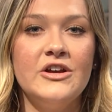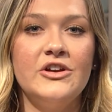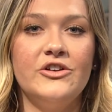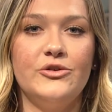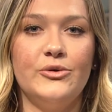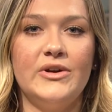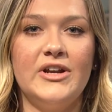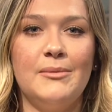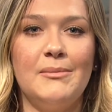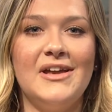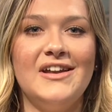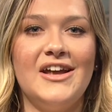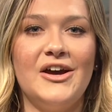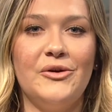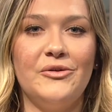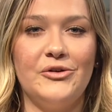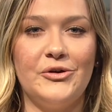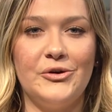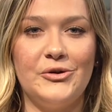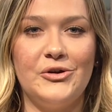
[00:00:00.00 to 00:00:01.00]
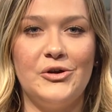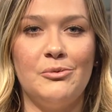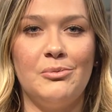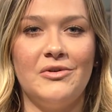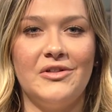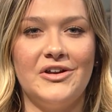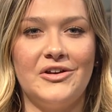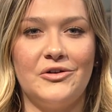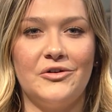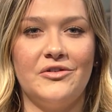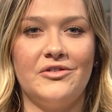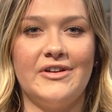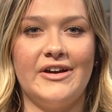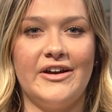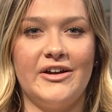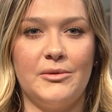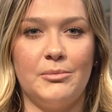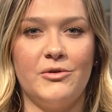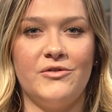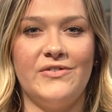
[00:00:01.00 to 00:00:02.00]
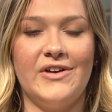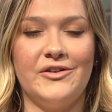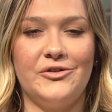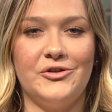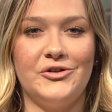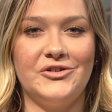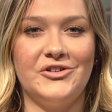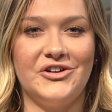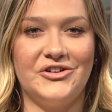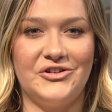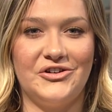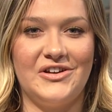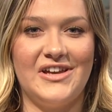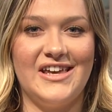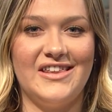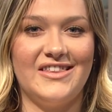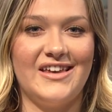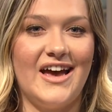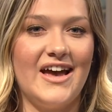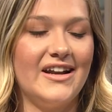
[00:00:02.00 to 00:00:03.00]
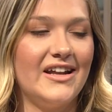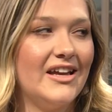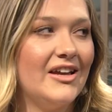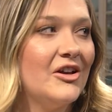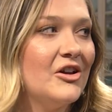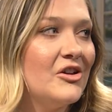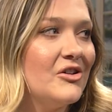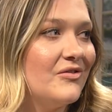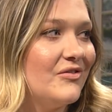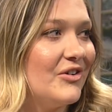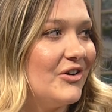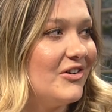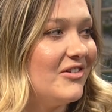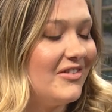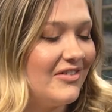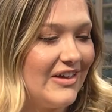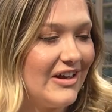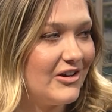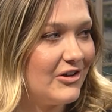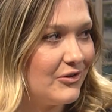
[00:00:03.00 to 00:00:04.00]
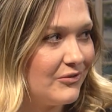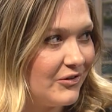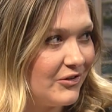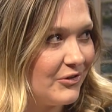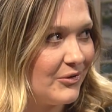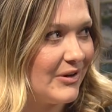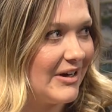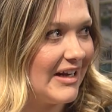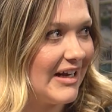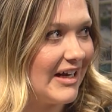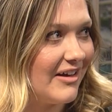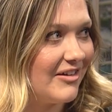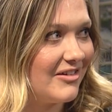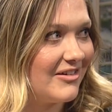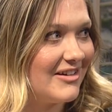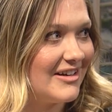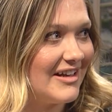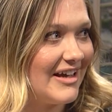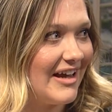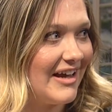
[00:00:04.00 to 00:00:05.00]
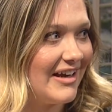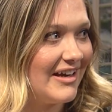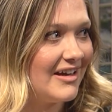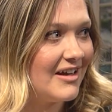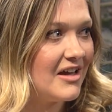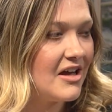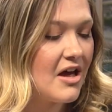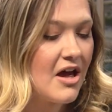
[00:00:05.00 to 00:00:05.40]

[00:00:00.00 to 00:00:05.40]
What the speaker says: Joining me now is OU political science professor Dr. Keith Gaddy. First, thank you for joining us today.